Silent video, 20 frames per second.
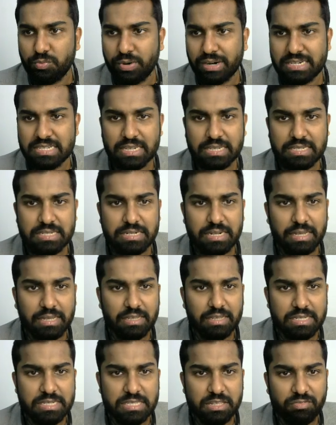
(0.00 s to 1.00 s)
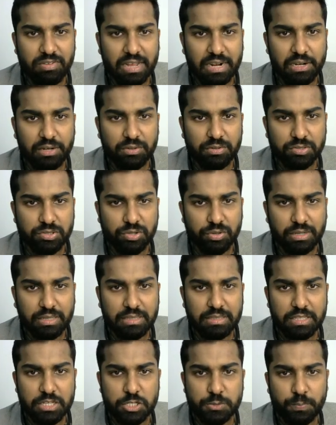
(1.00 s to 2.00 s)
160 is the value. So
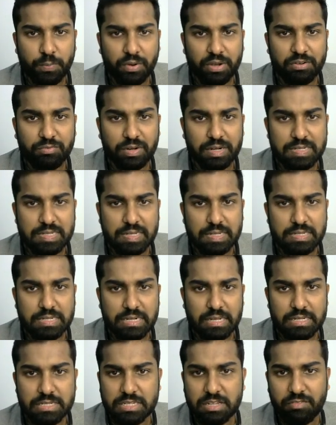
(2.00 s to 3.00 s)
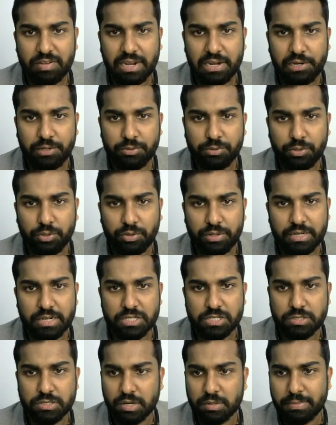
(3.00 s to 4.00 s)
in this point 160 is the value. No, it
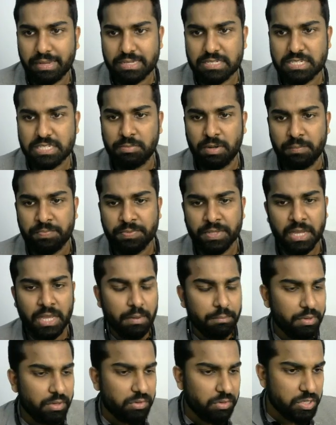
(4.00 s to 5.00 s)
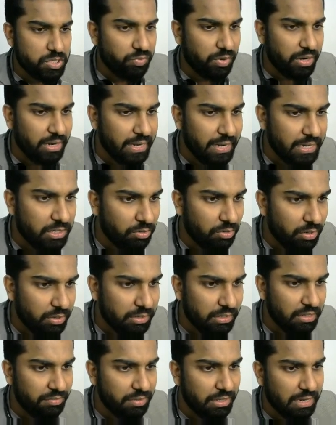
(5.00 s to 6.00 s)
is not maximum, because 180
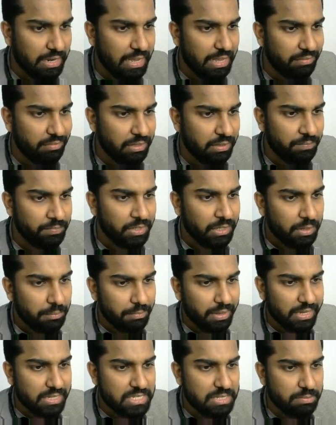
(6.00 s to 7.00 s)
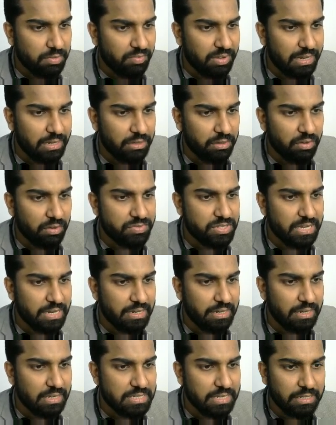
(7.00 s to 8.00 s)
already we are having. Maximum value of z
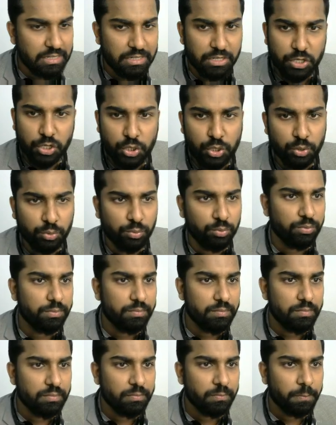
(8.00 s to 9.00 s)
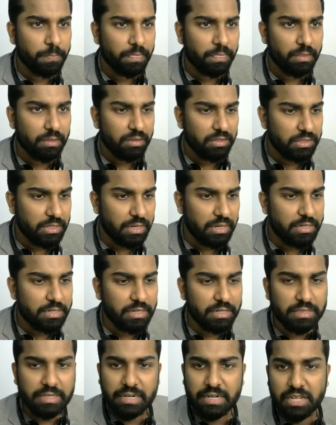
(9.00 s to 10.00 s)
is at q.
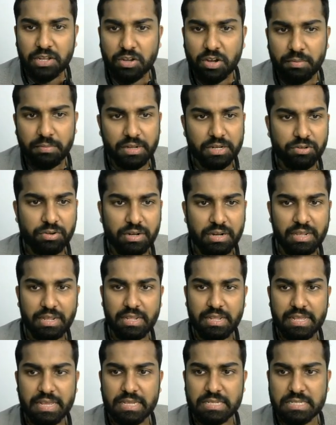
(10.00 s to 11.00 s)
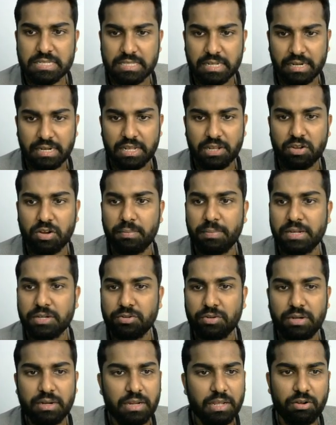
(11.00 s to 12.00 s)
30, 20. Yes, 30,
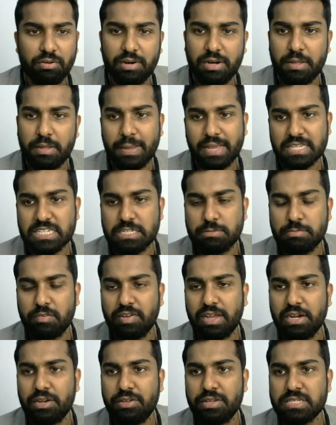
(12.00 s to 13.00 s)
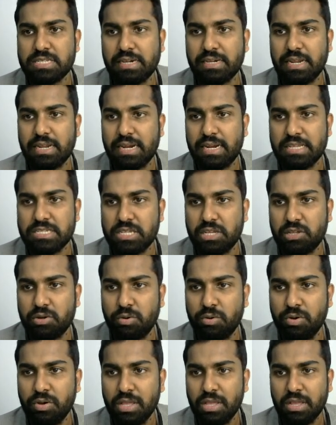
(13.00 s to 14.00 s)
20 only maximum value is attaining 0,
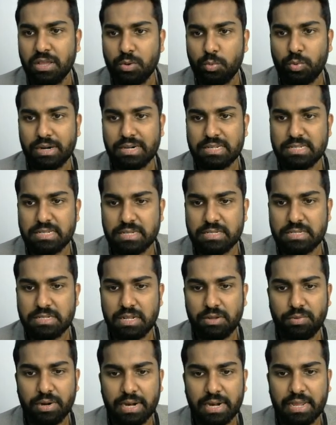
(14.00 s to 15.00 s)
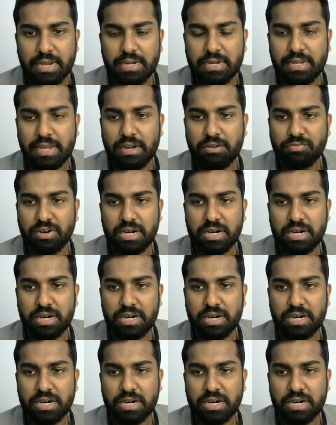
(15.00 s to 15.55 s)
160, 180 and